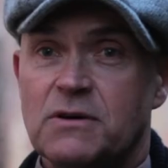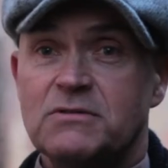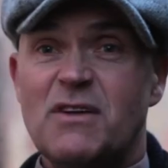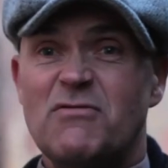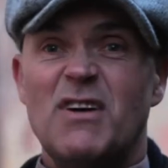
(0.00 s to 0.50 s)
It was
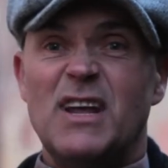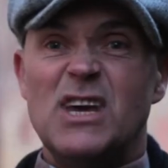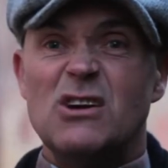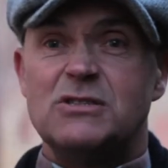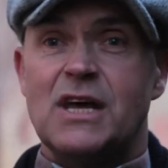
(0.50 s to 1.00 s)
never really
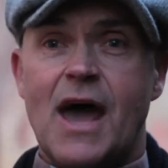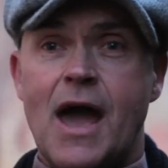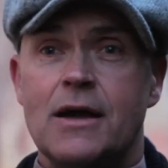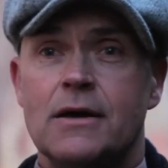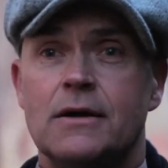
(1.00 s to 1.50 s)
used in
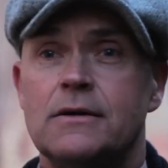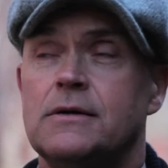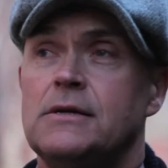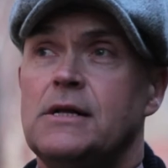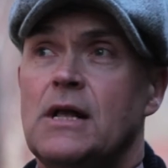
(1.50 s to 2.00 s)
anger.
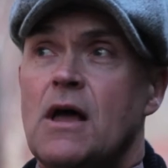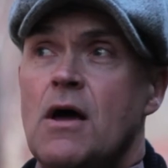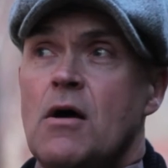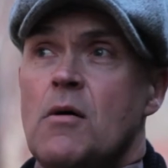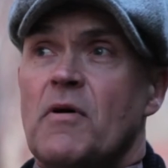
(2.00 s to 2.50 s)

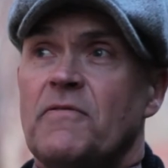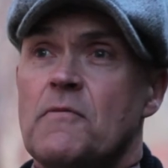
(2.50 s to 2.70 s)
But for